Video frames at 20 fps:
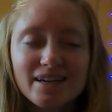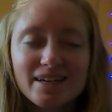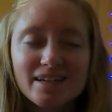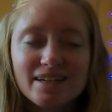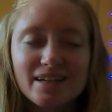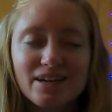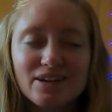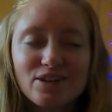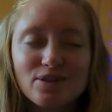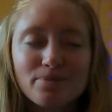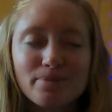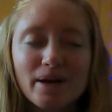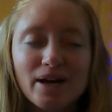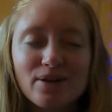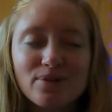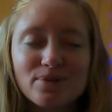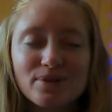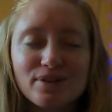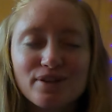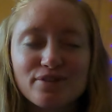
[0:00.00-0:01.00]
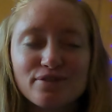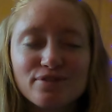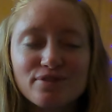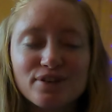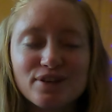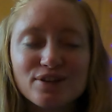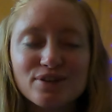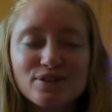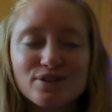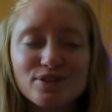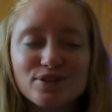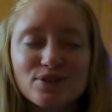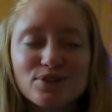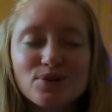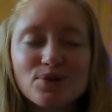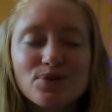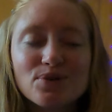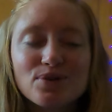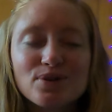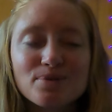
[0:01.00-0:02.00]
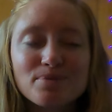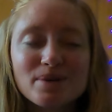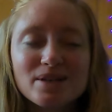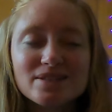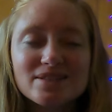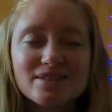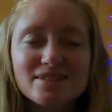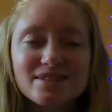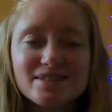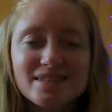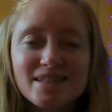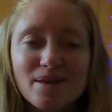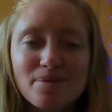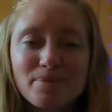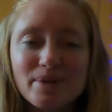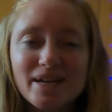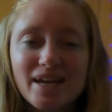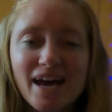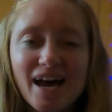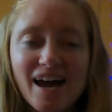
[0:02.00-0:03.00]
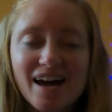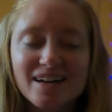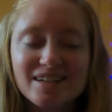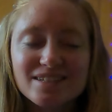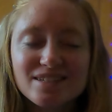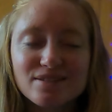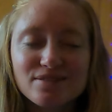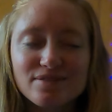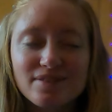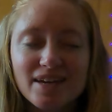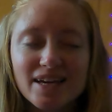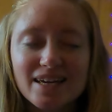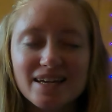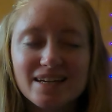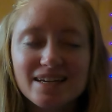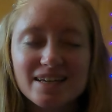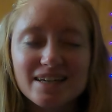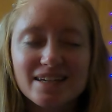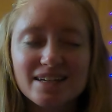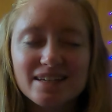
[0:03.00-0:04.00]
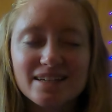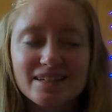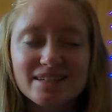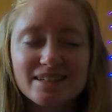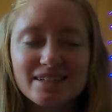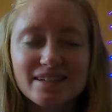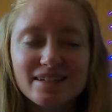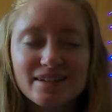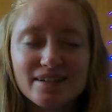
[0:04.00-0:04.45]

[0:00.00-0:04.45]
Now you might really feel your core muscles have been activated.